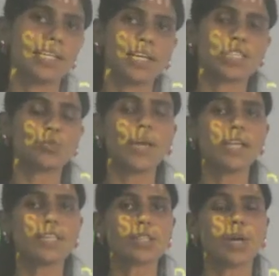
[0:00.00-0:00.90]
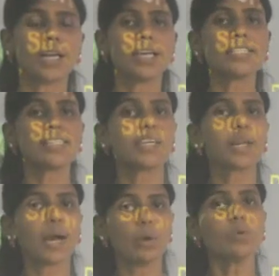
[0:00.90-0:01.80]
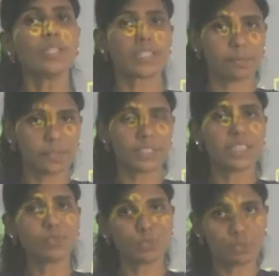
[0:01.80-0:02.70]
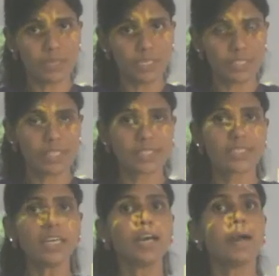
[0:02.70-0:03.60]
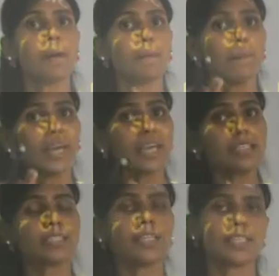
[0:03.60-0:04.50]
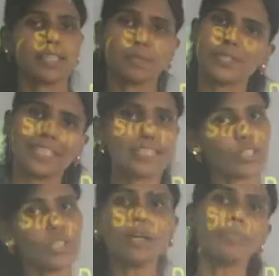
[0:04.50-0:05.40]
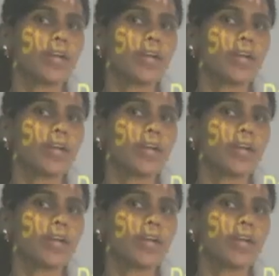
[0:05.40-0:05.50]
That is why it is called as the ground substance, which means it is the basic substance in a